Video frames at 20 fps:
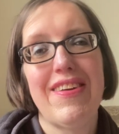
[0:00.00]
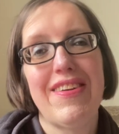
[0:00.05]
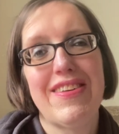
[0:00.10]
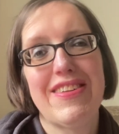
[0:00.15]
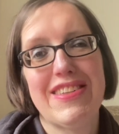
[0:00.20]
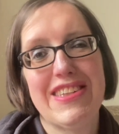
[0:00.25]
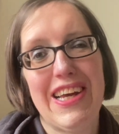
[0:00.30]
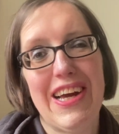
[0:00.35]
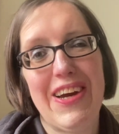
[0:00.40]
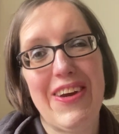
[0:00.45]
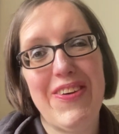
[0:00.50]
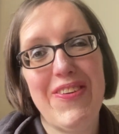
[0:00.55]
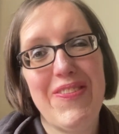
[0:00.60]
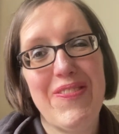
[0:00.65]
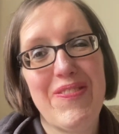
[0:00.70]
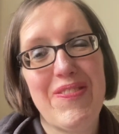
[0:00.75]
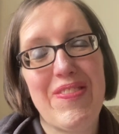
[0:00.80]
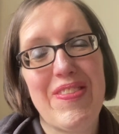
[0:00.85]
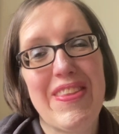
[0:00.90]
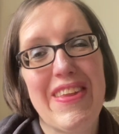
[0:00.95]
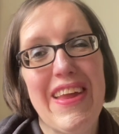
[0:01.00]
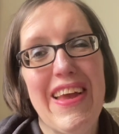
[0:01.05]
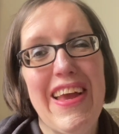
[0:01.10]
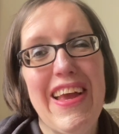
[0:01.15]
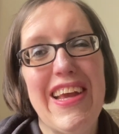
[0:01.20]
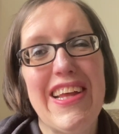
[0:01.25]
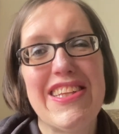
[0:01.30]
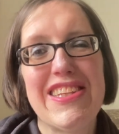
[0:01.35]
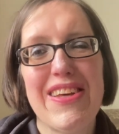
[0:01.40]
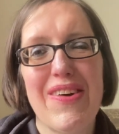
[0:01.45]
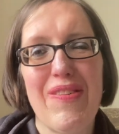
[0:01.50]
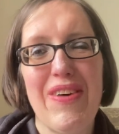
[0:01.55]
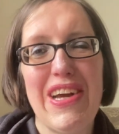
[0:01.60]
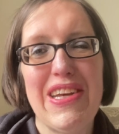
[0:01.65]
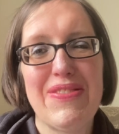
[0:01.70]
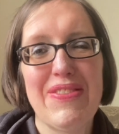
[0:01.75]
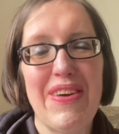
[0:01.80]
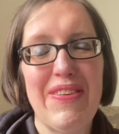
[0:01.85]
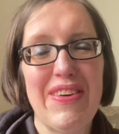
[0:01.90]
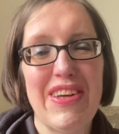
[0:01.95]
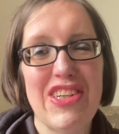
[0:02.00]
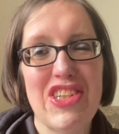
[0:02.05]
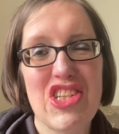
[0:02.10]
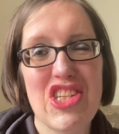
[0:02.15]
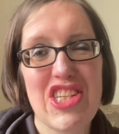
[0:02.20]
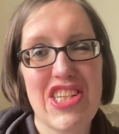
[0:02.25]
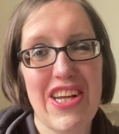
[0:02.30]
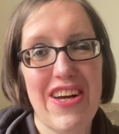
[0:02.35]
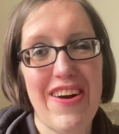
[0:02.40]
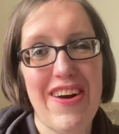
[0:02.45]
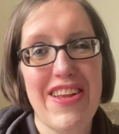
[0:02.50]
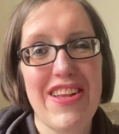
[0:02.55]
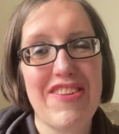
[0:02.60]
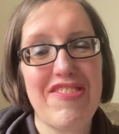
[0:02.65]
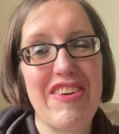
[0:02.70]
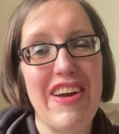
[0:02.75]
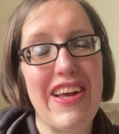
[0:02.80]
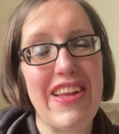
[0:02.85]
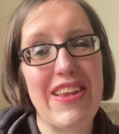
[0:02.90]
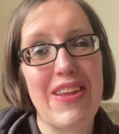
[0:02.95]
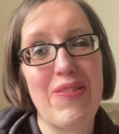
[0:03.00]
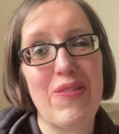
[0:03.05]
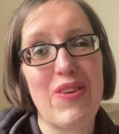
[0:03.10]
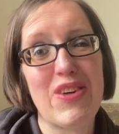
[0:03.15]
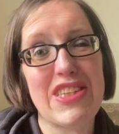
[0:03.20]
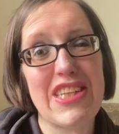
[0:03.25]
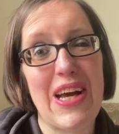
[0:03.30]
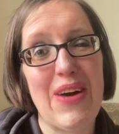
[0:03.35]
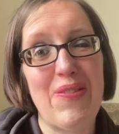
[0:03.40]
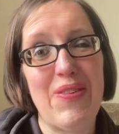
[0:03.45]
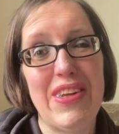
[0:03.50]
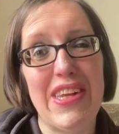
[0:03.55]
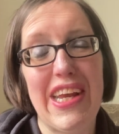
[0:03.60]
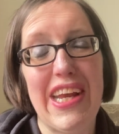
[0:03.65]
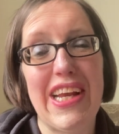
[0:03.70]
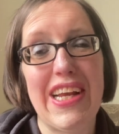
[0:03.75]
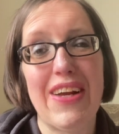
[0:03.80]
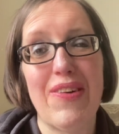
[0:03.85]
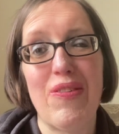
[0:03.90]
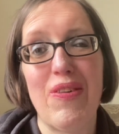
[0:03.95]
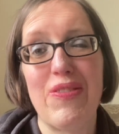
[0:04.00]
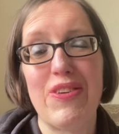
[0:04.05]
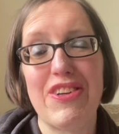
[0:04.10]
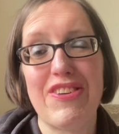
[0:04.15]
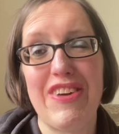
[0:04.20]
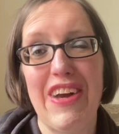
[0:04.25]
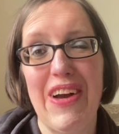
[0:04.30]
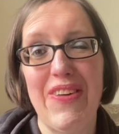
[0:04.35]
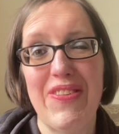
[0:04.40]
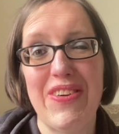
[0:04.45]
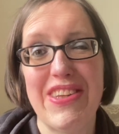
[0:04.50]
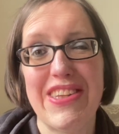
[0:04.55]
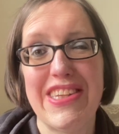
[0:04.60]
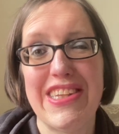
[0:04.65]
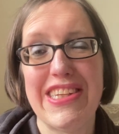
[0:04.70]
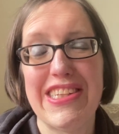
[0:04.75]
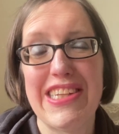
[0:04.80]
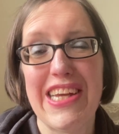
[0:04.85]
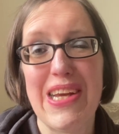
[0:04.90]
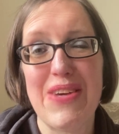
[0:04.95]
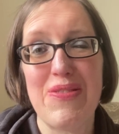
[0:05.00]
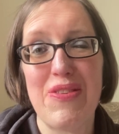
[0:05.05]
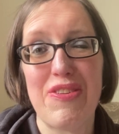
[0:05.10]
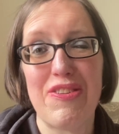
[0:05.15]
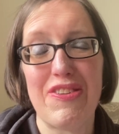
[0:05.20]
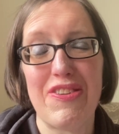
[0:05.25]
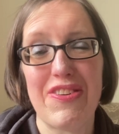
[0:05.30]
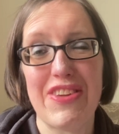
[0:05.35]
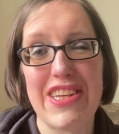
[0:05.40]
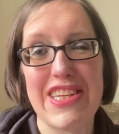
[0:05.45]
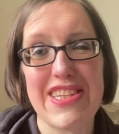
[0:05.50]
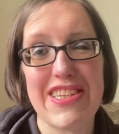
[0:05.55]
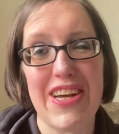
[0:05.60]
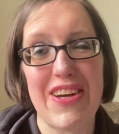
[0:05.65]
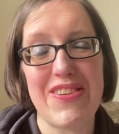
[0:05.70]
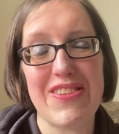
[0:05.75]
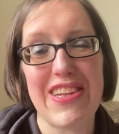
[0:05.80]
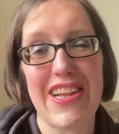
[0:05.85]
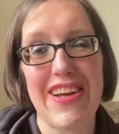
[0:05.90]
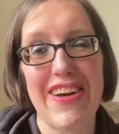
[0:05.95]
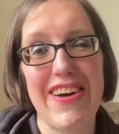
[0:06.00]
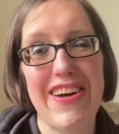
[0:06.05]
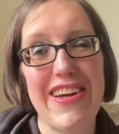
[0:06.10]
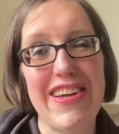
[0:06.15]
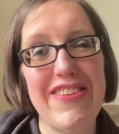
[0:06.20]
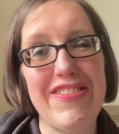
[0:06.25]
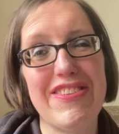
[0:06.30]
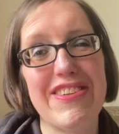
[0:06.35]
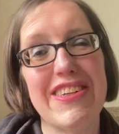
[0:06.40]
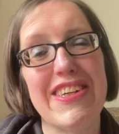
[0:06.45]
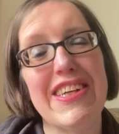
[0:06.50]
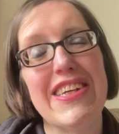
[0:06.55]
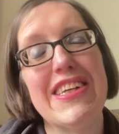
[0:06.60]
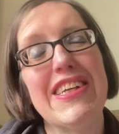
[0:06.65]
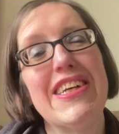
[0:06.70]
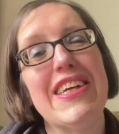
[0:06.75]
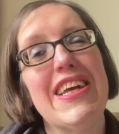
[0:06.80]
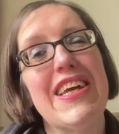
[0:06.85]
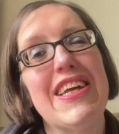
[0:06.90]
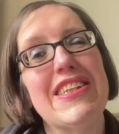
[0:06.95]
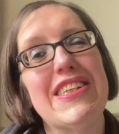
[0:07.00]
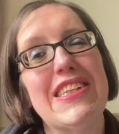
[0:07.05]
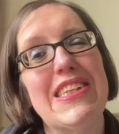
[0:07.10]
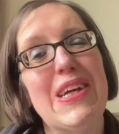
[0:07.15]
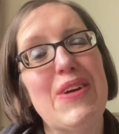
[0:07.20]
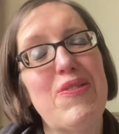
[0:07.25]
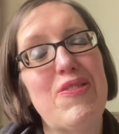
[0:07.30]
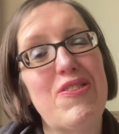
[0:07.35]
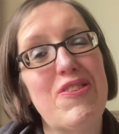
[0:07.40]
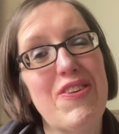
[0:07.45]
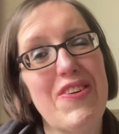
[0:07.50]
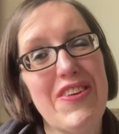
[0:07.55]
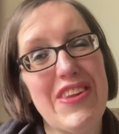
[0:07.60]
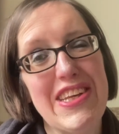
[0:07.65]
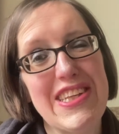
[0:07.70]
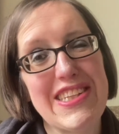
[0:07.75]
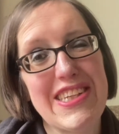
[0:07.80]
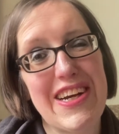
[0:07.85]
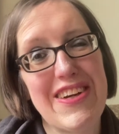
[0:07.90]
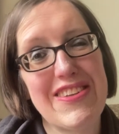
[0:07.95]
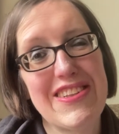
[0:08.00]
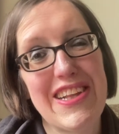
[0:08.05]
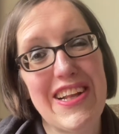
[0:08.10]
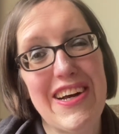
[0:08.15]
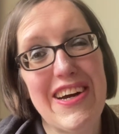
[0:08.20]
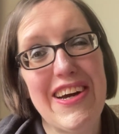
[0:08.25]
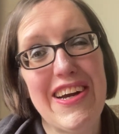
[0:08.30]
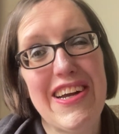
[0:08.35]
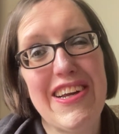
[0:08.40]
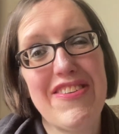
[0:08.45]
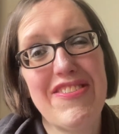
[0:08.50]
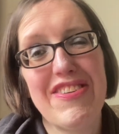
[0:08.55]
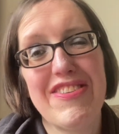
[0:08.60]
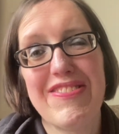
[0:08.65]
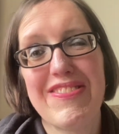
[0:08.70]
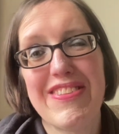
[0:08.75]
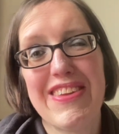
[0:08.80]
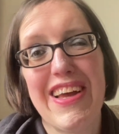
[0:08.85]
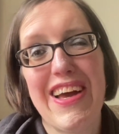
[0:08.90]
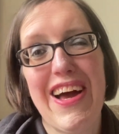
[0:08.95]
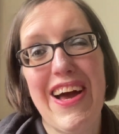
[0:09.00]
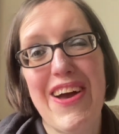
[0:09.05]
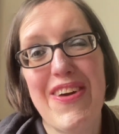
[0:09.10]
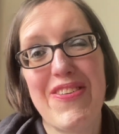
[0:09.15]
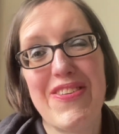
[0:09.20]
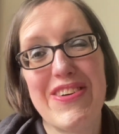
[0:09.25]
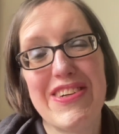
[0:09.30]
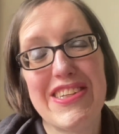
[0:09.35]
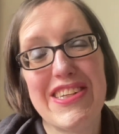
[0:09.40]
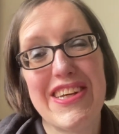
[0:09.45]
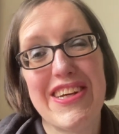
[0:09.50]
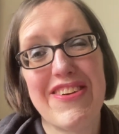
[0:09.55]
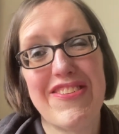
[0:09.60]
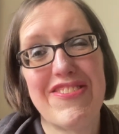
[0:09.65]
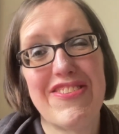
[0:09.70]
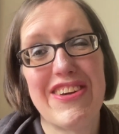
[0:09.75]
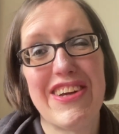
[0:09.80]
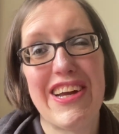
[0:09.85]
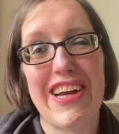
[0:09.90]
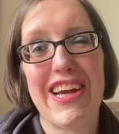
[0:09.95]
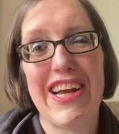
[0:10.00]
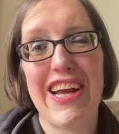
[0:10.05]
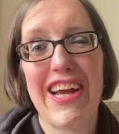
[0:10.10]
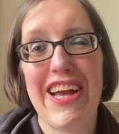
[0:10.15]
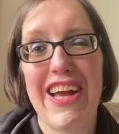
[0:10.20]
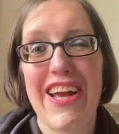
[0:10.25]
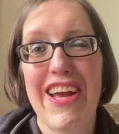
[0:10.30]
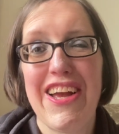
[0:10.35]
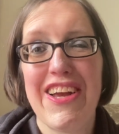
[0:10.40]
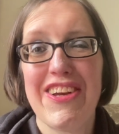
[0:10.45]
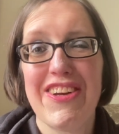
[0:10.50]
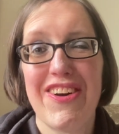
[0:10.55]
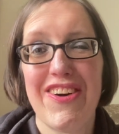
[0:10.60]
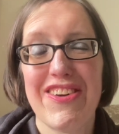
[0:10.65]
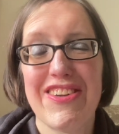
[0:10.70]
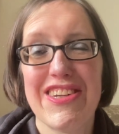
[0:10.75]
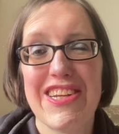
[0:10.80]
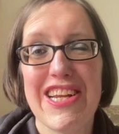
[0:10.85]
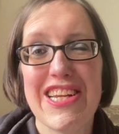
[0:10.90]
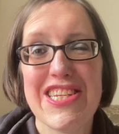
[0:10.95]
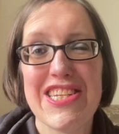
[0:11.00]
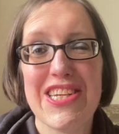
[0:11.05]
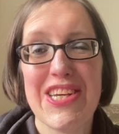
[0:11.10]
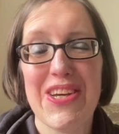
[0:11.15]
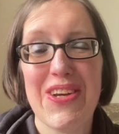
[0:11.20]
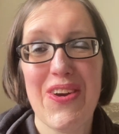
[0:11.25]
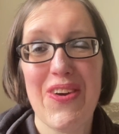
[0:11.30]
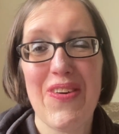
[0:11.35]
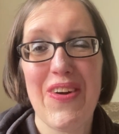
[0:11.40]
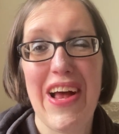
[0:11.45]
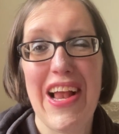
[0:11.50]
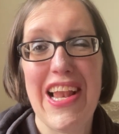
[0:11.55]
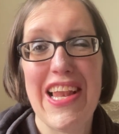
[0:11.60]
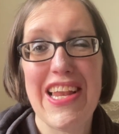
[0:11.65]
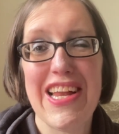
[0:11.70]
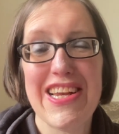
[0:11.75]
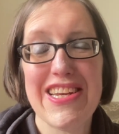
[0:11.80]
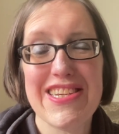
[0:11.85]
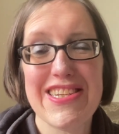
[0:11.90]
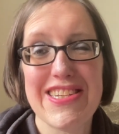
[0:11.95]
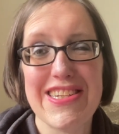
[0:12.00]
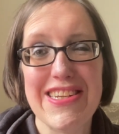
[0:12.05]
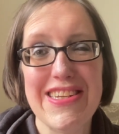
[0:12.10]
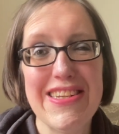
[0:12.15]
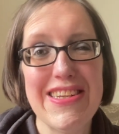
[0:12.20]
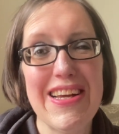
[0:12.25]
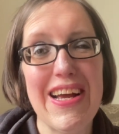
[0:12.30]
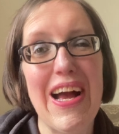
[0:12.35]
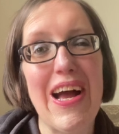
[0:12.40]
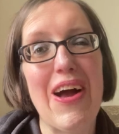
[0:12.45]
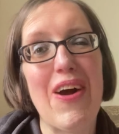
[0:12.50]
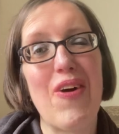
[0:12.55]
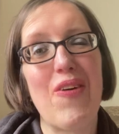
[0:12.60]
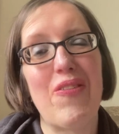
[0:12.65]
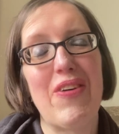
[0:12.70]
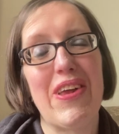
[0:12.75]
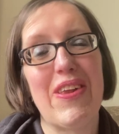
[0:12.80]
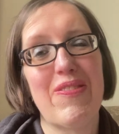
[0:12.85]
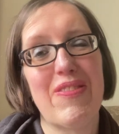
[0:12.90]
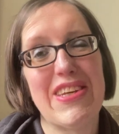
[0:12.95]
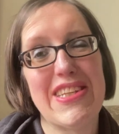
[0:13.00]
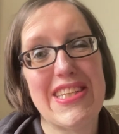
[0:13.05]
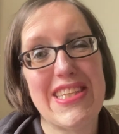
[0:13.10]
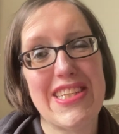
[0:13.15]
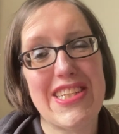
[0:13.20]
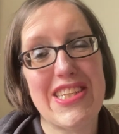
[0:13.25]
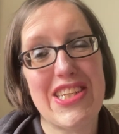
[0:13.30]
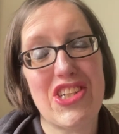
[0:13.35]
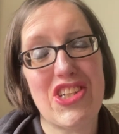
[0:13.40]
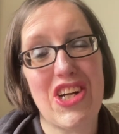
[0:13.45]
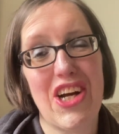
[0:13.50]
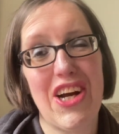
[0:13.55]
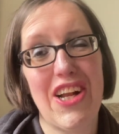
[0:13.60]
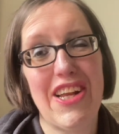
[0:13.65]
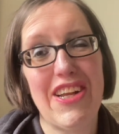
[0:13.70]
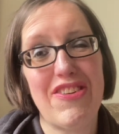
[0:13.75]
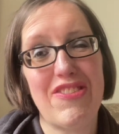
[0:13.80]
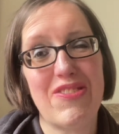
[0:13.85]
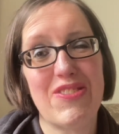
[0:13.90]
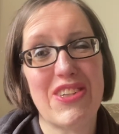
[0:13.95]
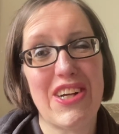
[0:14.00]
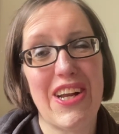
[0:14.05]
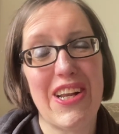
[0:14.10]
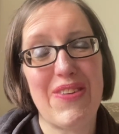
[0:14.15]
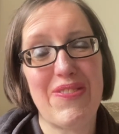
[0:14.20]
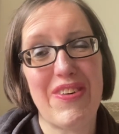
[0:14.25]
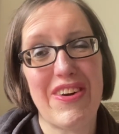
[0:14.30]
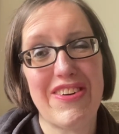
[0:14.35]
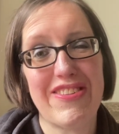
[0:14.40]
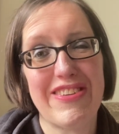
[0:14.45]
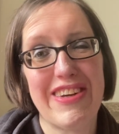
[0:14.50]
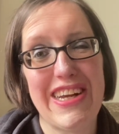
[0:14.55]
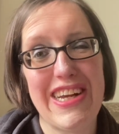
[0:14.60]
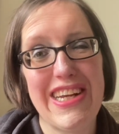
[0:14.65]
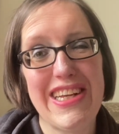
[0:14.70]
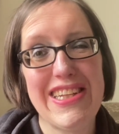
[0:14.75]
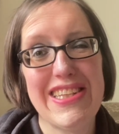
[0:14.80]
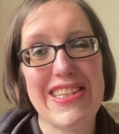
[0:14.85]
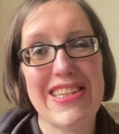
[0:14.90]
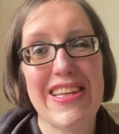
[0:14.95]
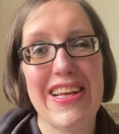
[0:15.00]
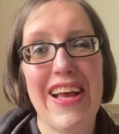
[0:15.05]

So, in some ways, maybe I should start at the fact that what's happening, what would have happened the day before this goes live. The day before this goes live, I would have gone to London with my sister Charlie from Charlie Brook Reads